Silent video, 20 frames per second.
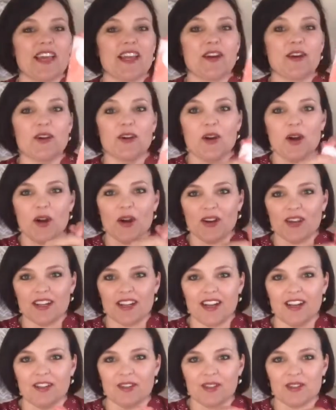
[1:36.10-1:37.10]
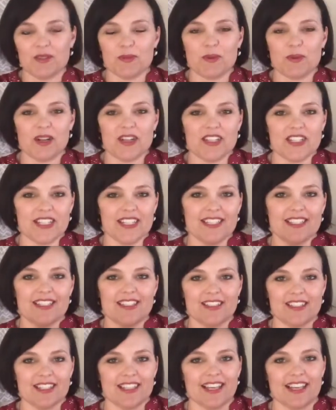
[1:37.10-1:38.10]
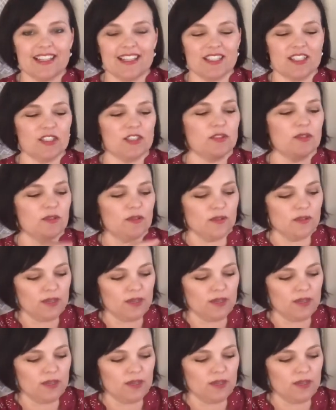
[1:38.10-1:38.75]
her art color swatches. She likes to do